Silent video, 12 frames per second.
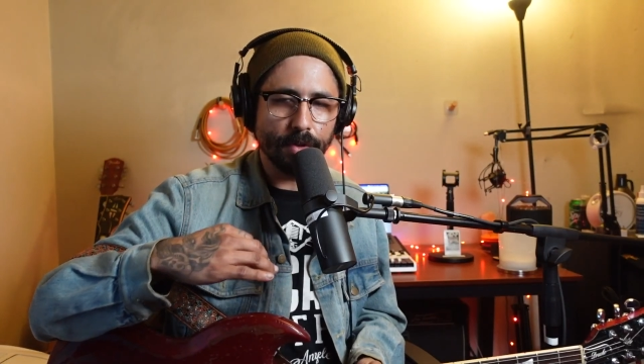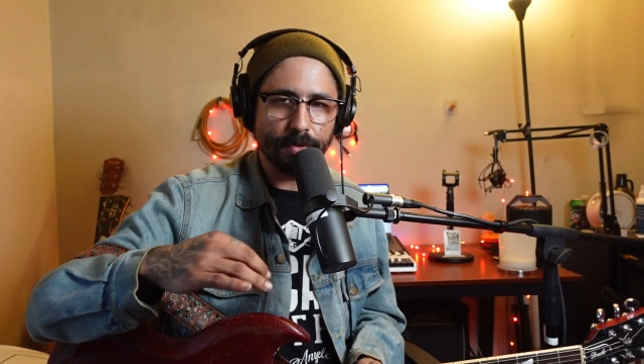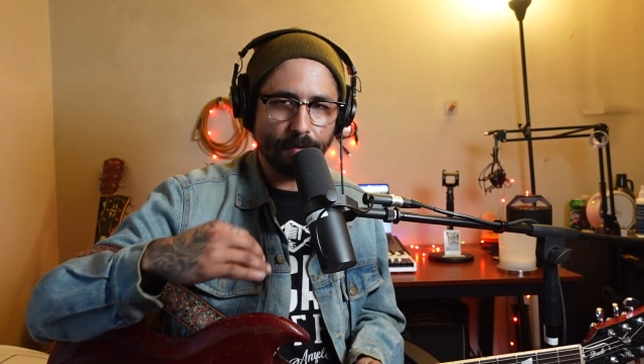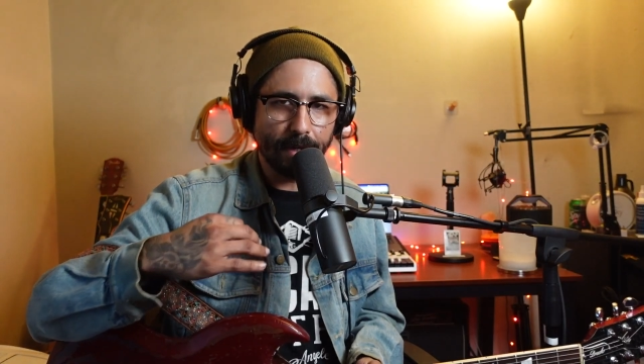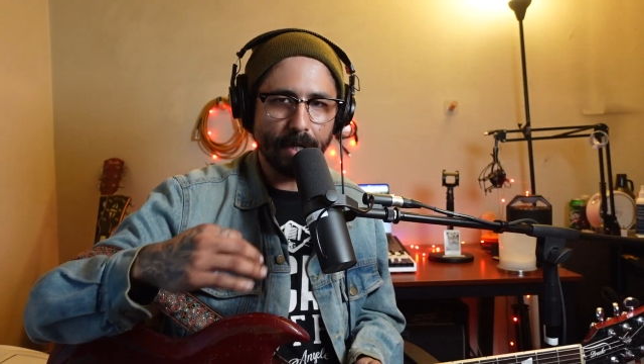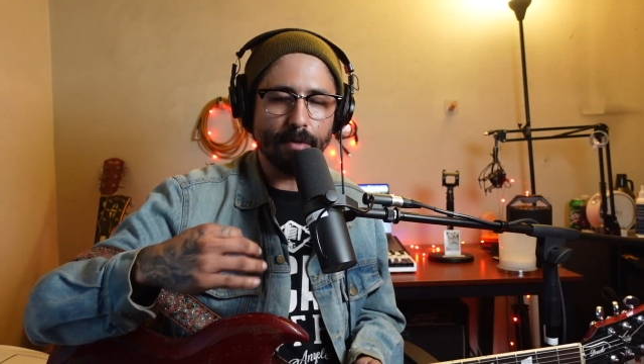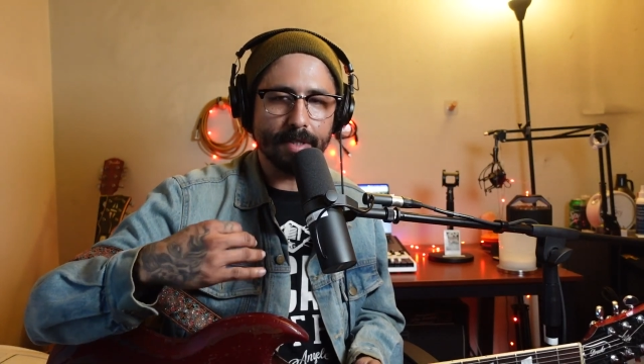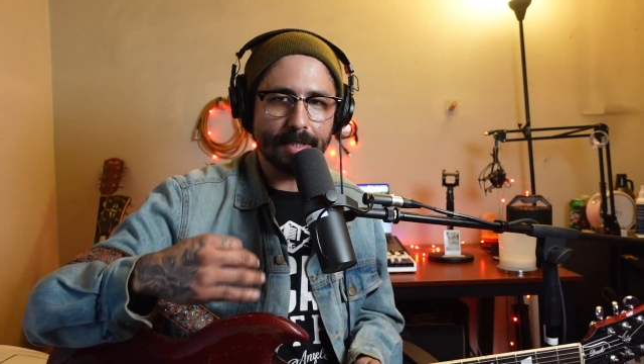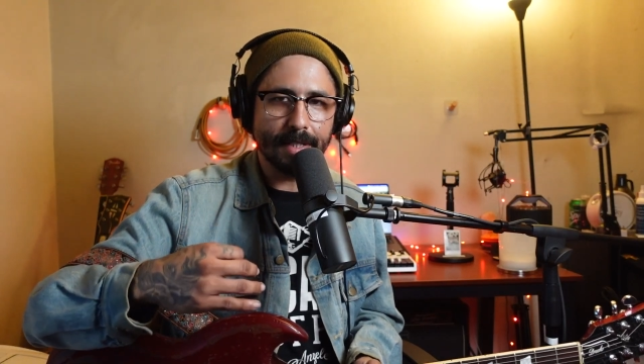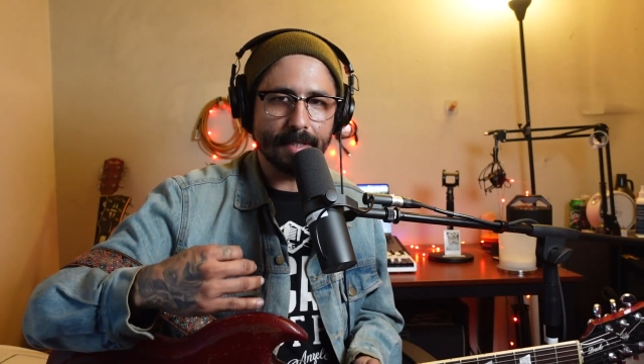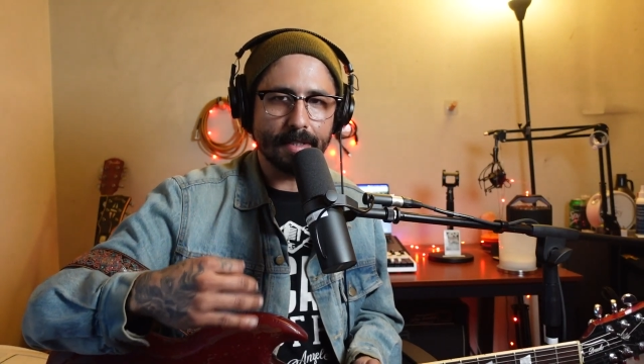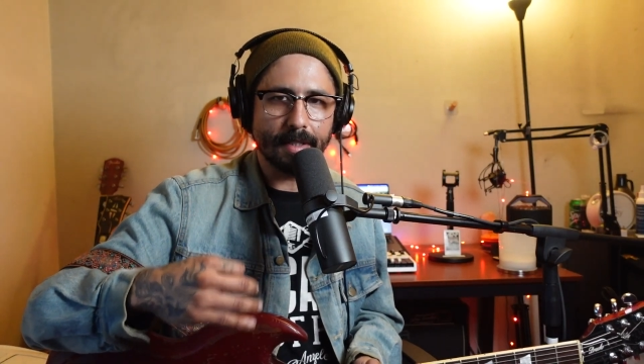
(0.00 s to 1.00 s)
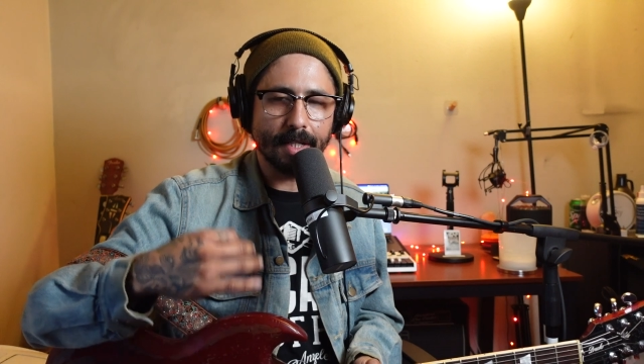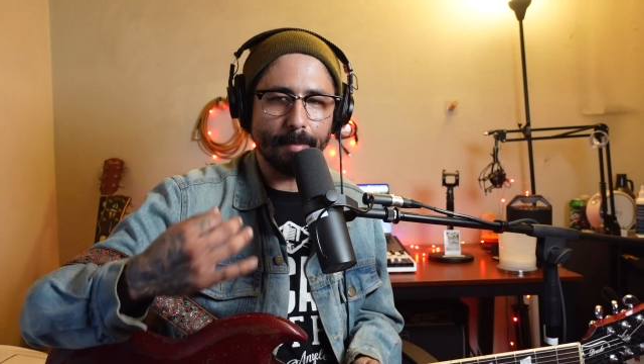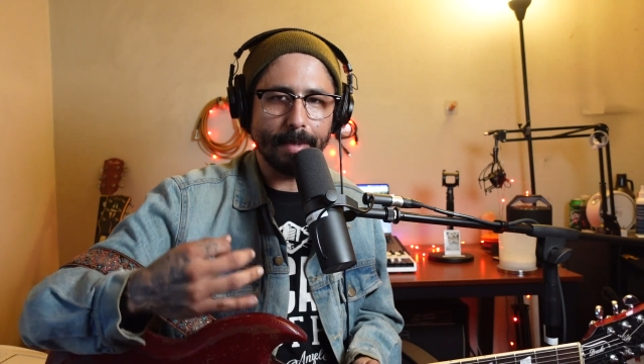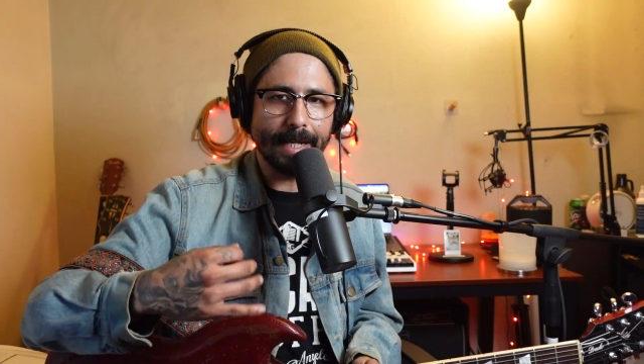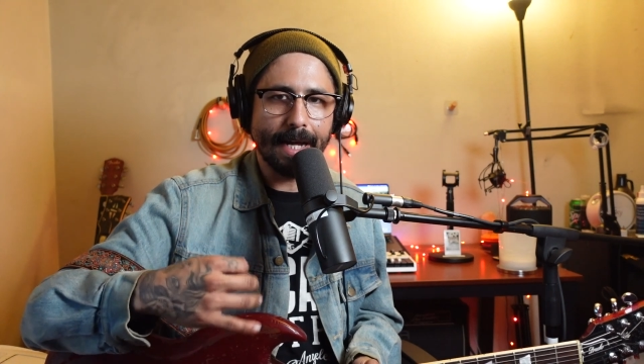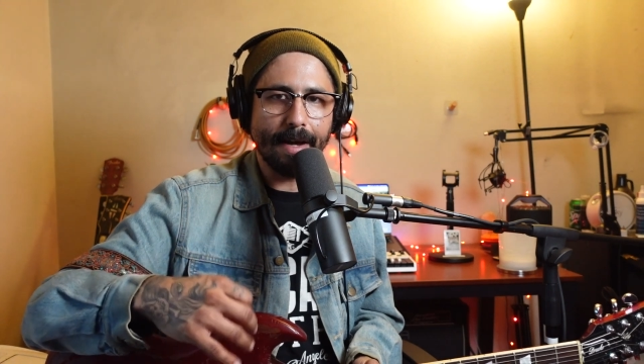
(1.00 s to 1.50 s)
those frequencies to
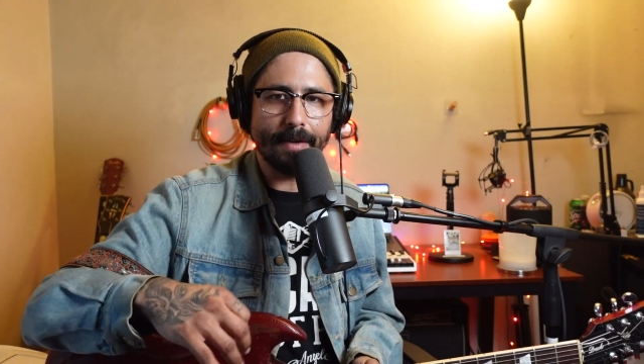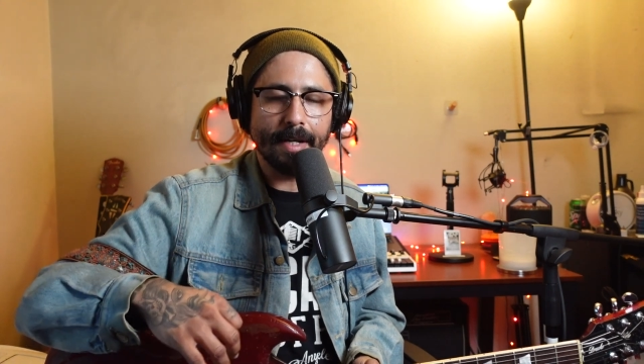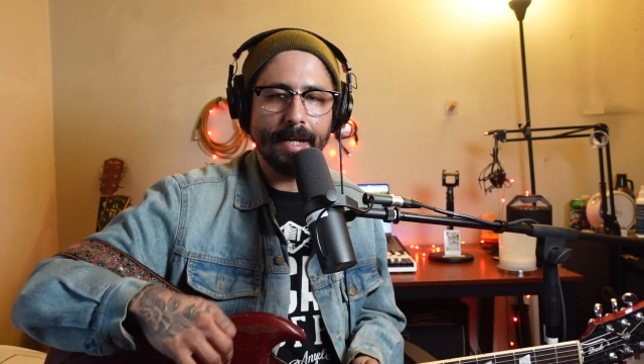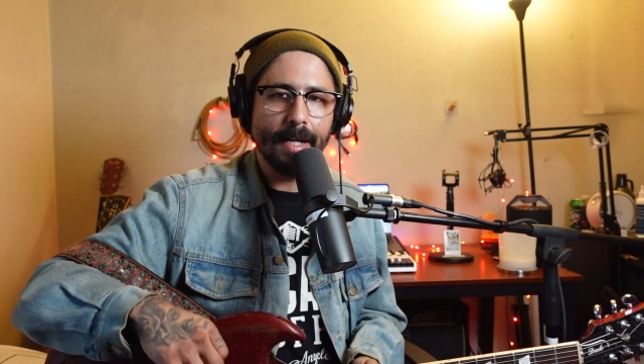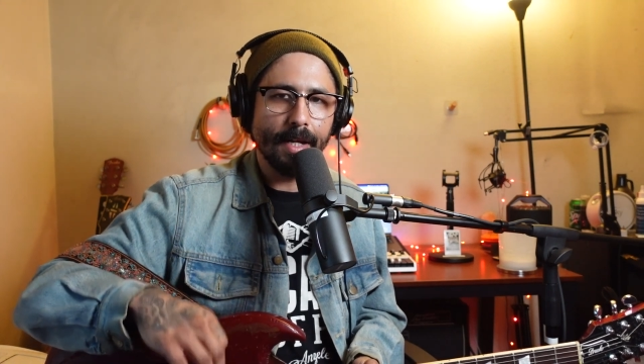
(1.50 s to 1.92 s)
coming out.